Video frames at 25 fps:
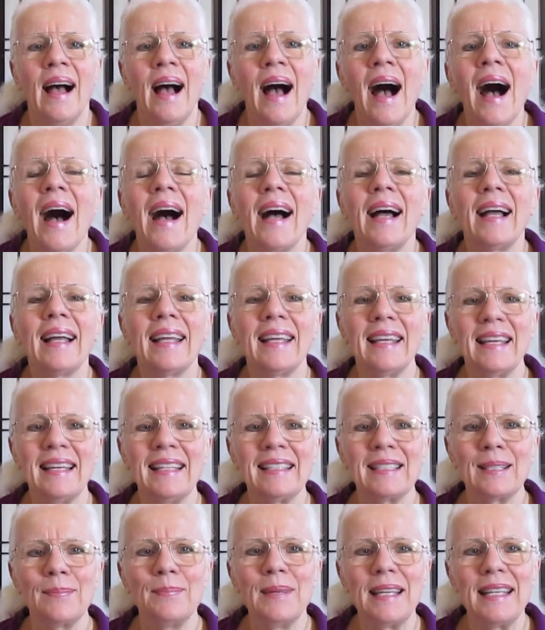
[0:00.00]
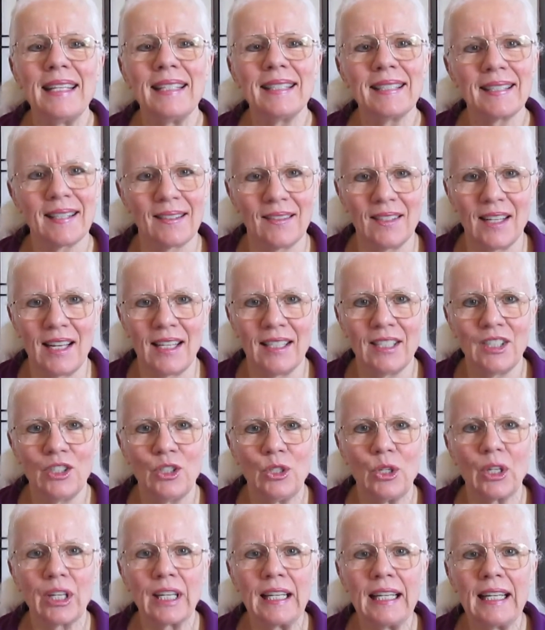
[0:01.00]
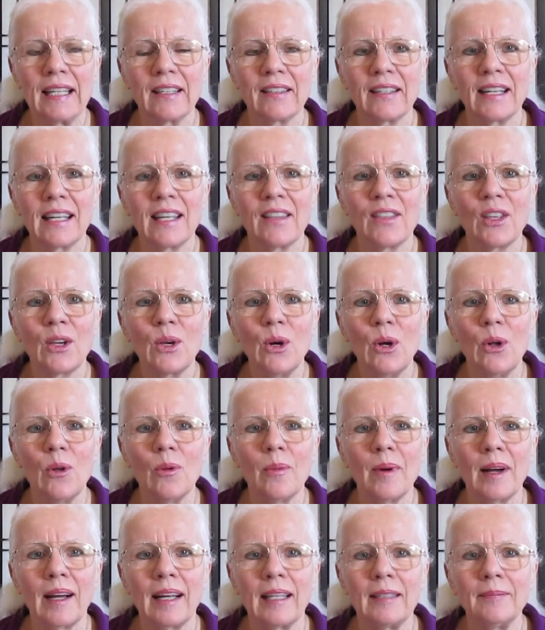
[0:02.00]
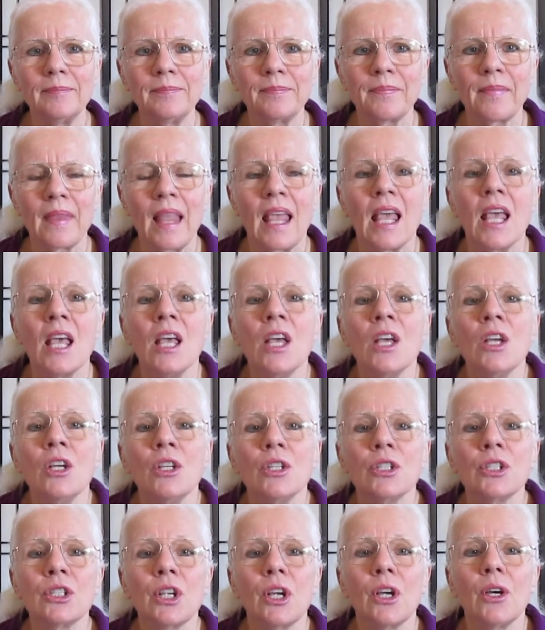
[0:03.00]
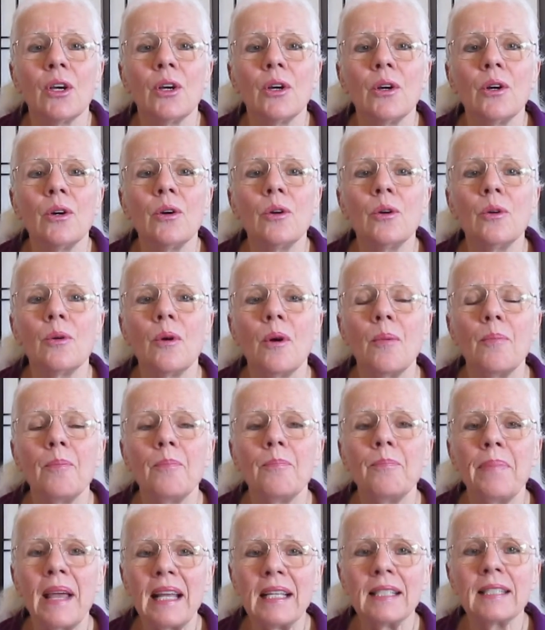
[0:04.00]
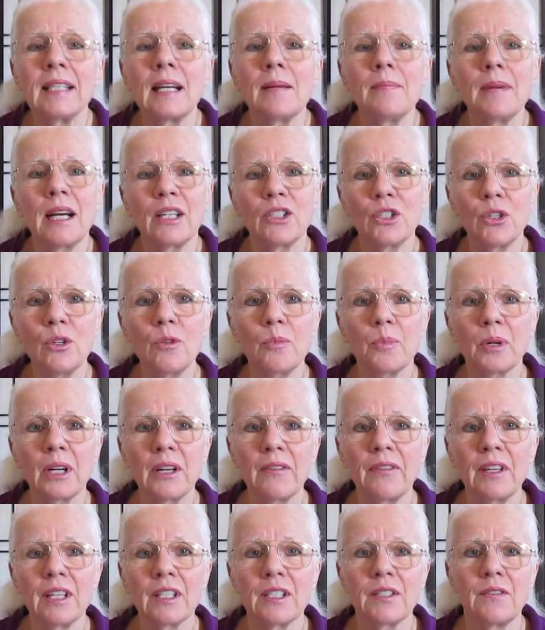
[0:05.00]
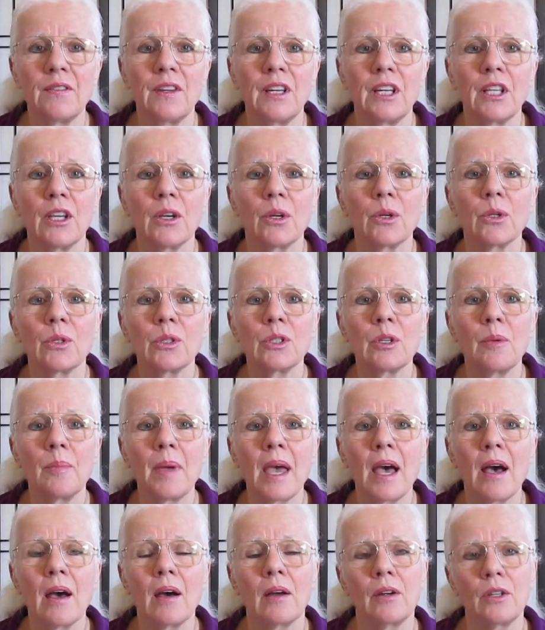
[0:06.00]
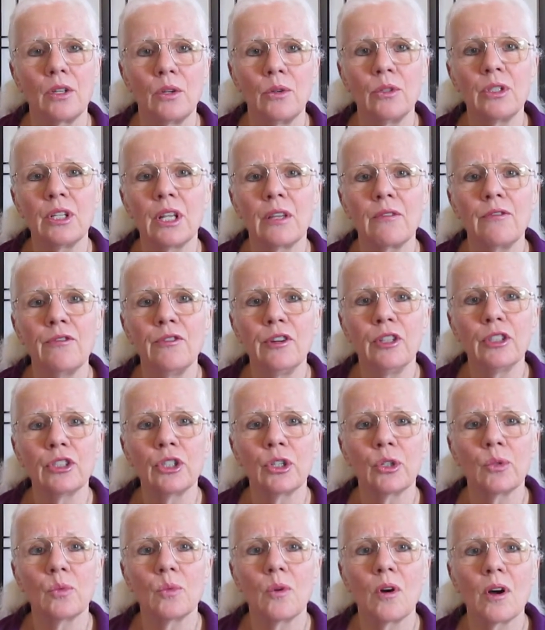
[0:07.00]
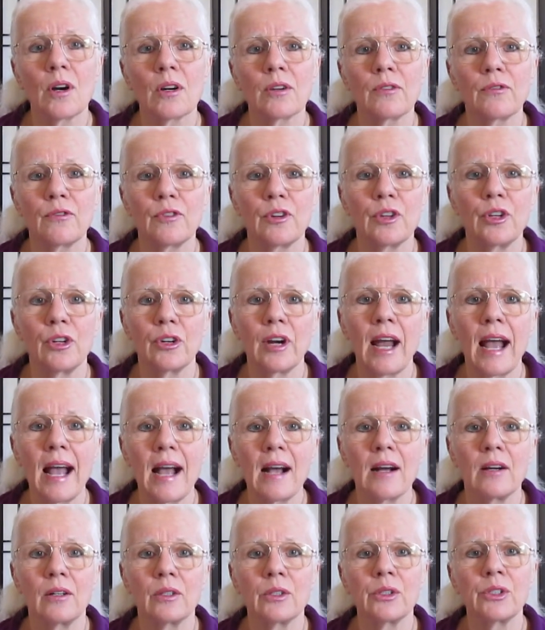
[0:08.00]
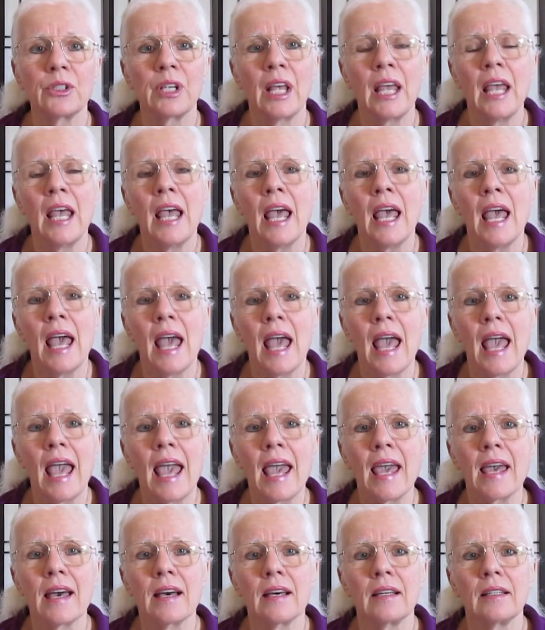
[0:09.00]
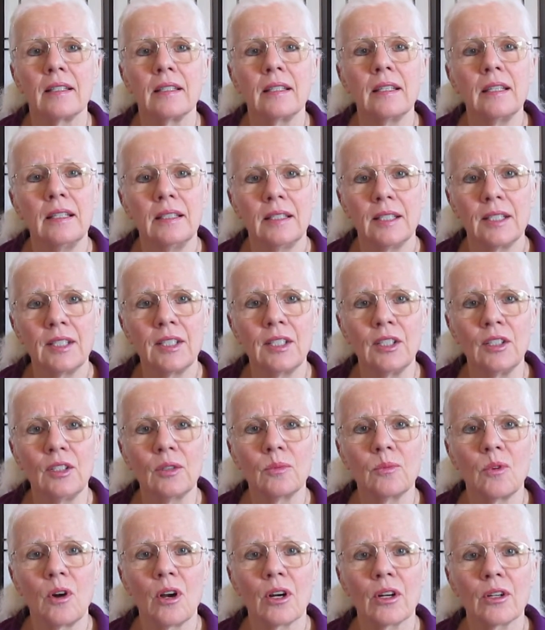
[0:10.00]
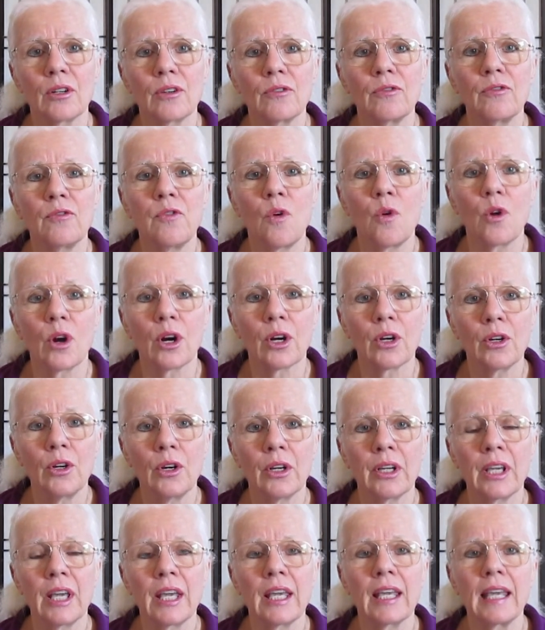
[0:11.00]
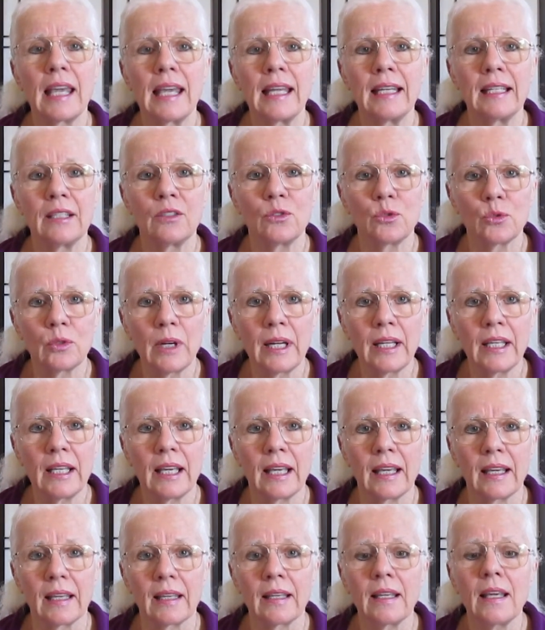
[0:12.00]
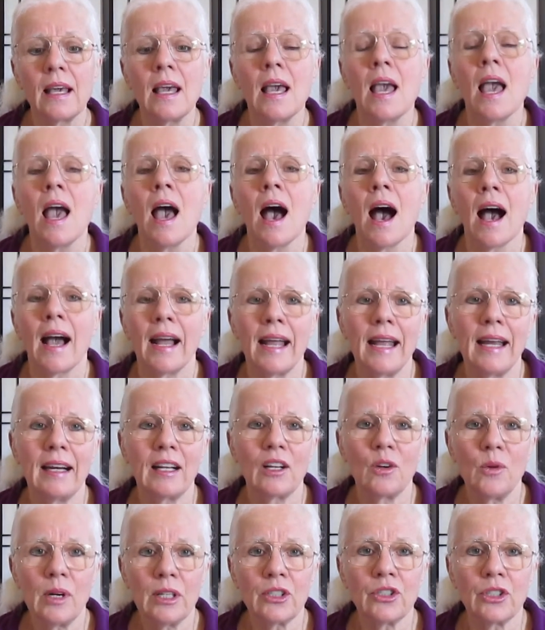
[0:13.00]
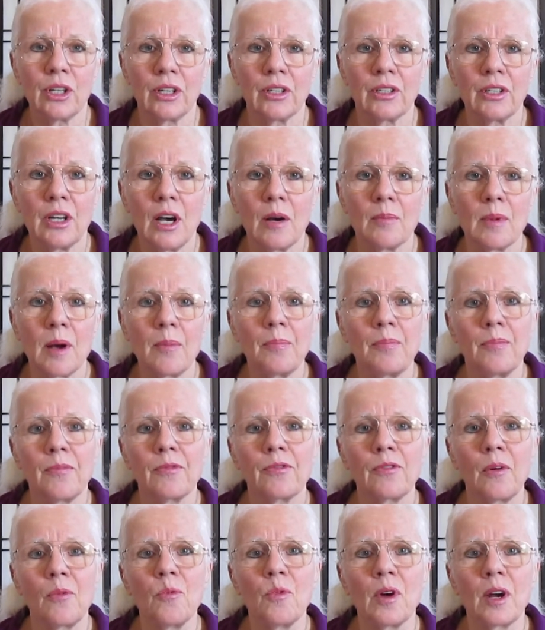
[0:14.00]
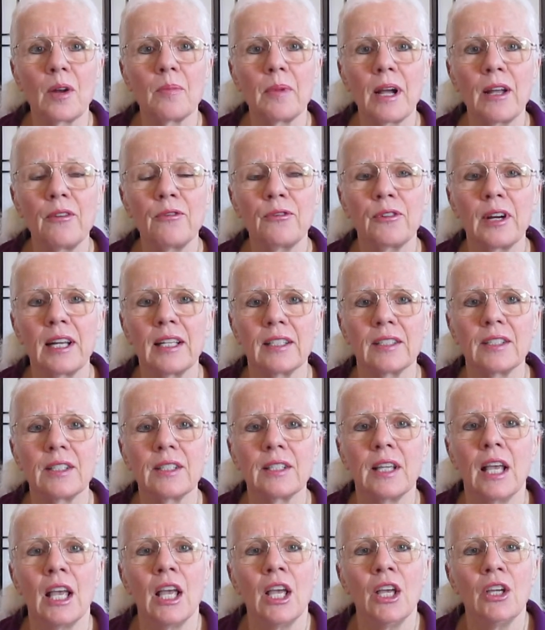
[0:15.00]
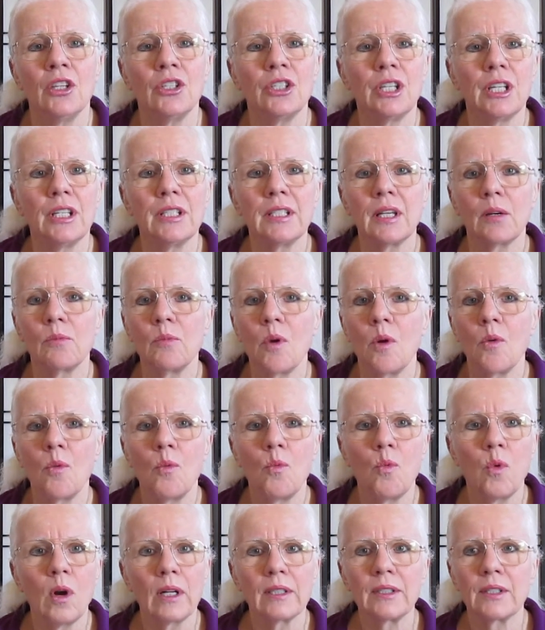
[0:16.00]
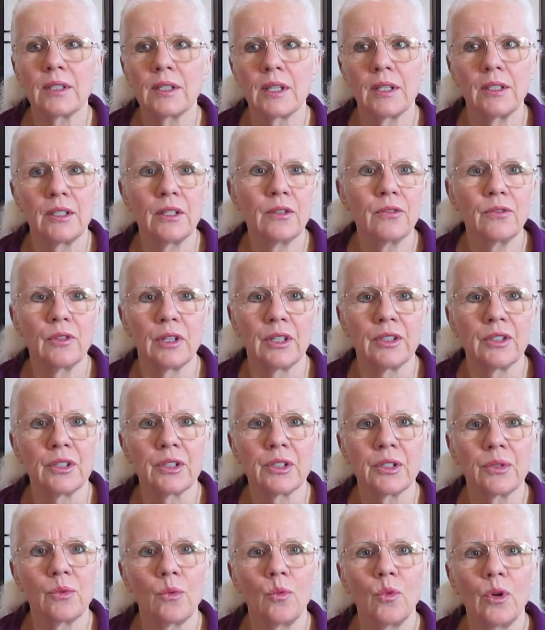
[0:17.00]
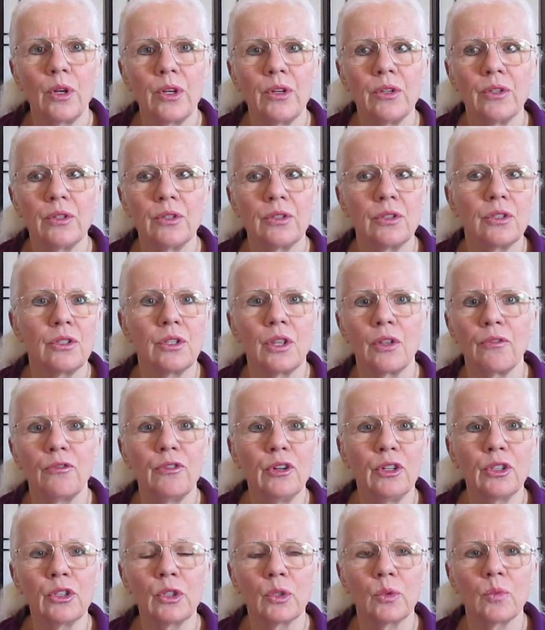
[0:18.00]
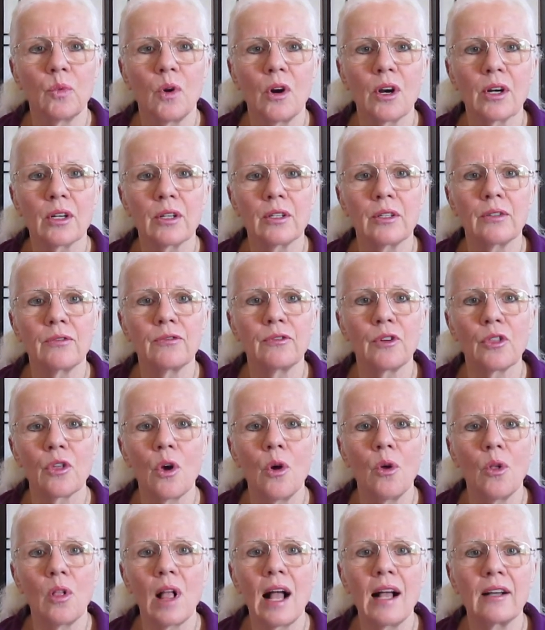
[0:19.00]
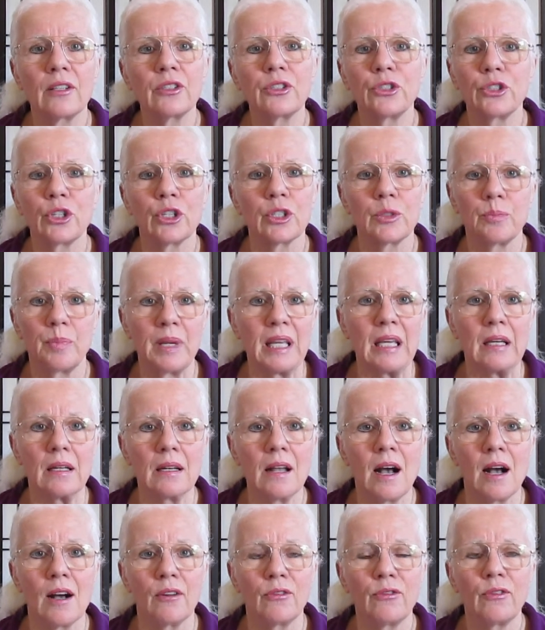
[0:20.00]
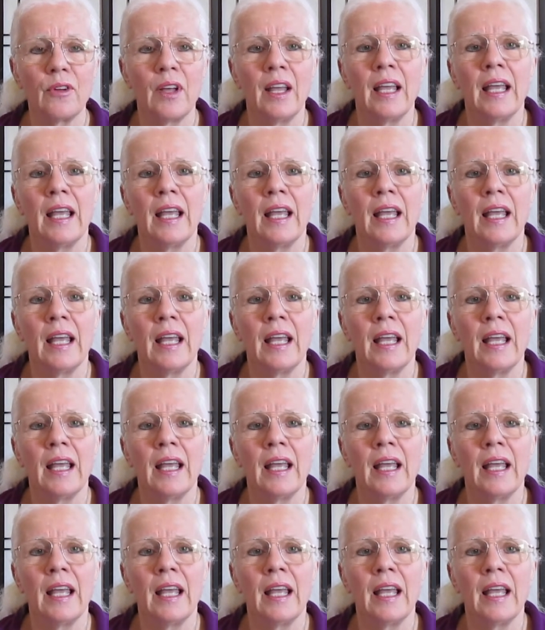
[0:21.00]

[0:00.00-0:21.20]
Hi, it's me, Celeste, your canary in the coal mine. So, based on my two previous videos about using filtered water for your house and distilled water for cooking and drinking, I had a question come up from one of my friends. She said, well, what's the difference? Wouldn't the filtered water for the whole house just be enough?